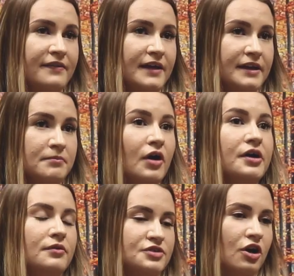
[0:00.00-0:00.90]
And then in my
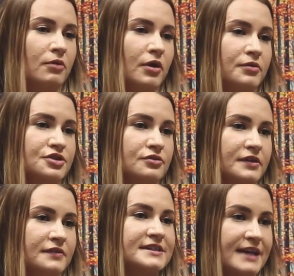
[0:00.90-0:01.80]
own time I would do
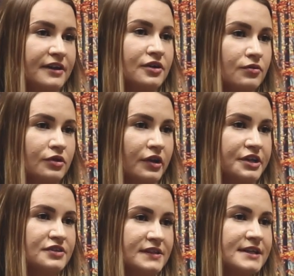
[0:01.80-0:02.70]
the technical
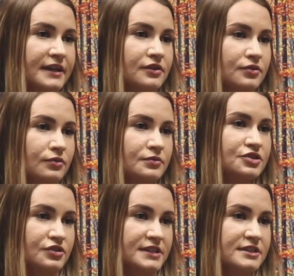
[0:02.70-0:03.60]
knowledge and the technical
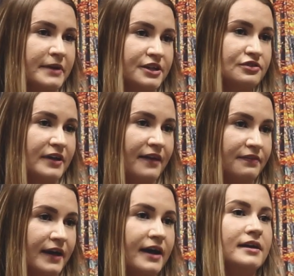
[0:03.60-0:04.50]
study to make sure I
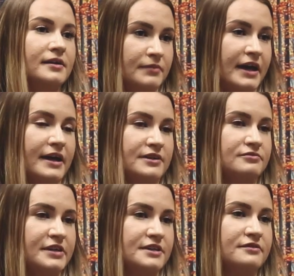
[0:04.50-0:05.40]
had that in my head
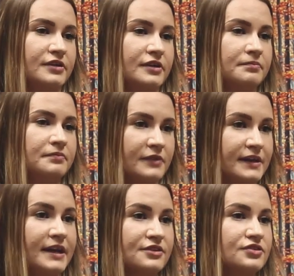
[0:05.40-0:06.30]
ready for the
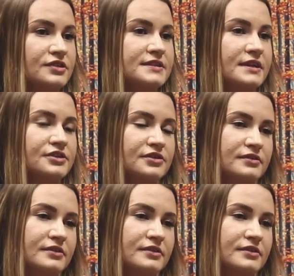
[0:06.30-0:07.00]
next study session.